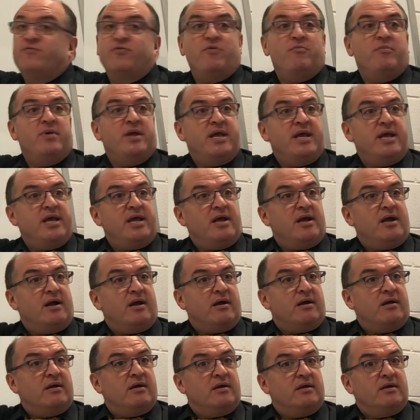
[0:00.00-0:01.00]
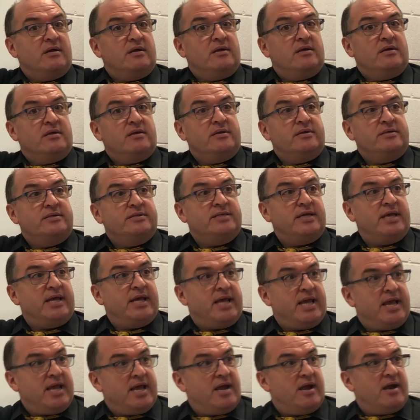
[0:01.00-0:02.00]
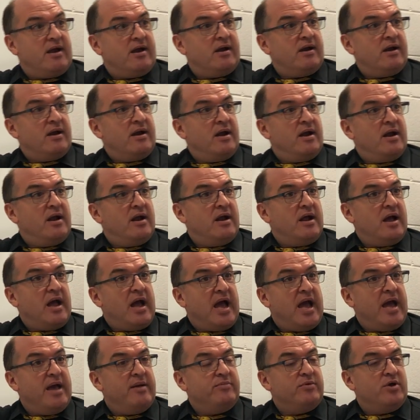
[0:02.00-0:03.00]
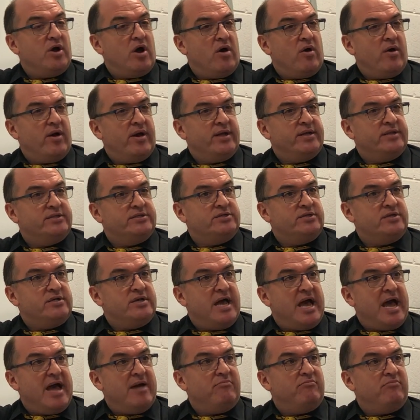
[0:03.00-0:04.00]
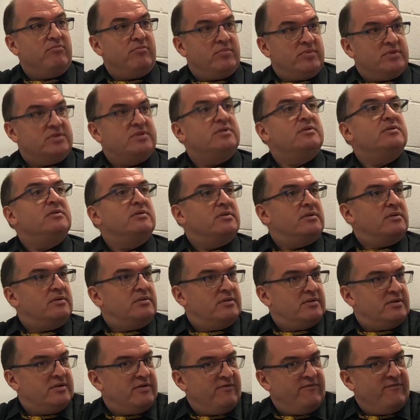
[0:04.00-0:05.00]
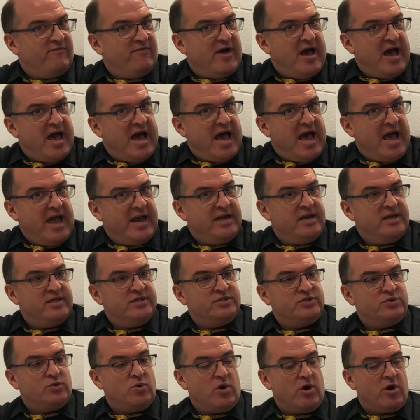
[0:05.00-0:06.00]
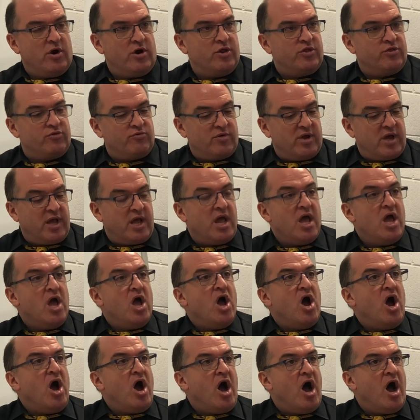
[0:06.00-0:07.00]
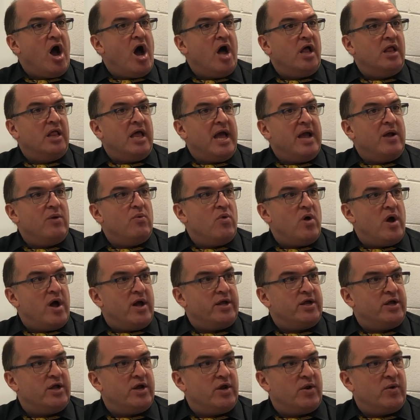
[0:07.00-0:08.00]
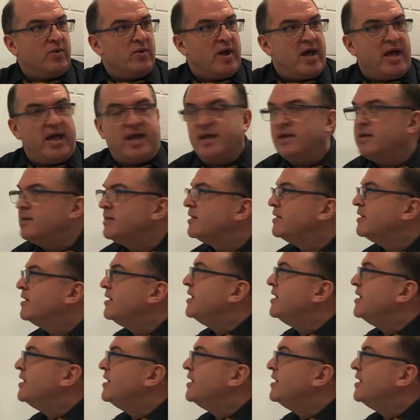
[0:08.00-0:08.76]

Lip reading: from here to here, I'm going to not divide square root of 3. All I want you to write